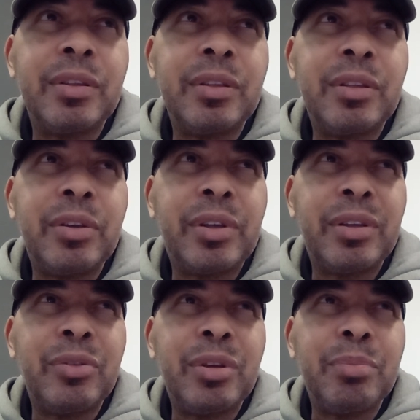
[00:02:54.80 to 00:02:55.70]

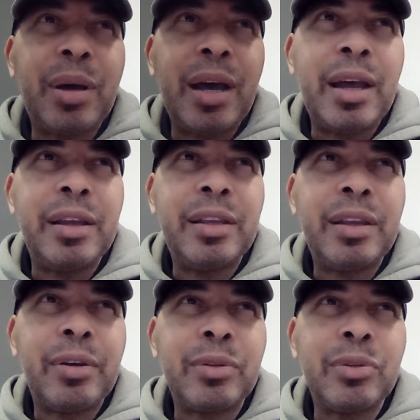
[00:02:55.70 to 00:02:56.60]
you can buy
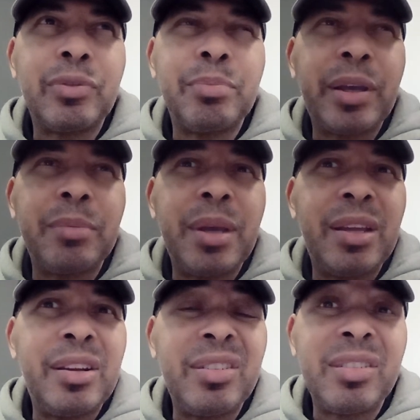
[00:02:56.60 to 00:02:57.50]
characters from Mega Man.
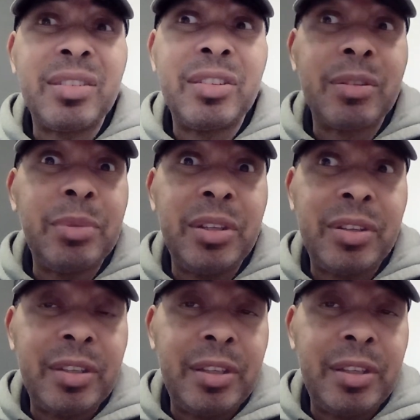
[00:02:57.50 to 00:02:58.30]
Some of these